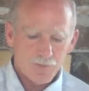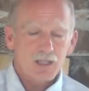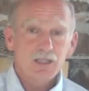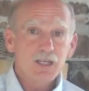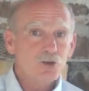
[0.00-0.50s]

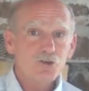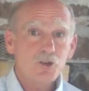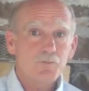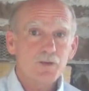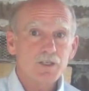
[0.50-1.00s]

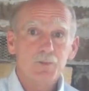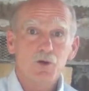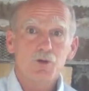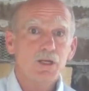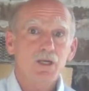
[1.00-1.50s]
Leadership
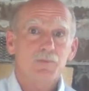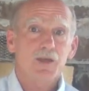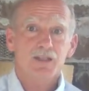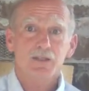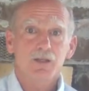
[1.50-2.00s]
visibility,
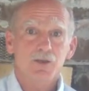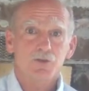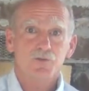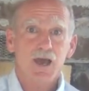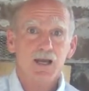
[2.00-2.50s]
that's another
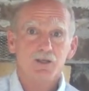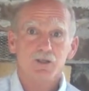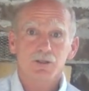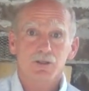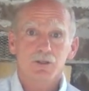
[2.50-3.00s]

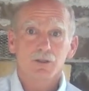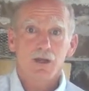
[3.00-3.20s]
factor.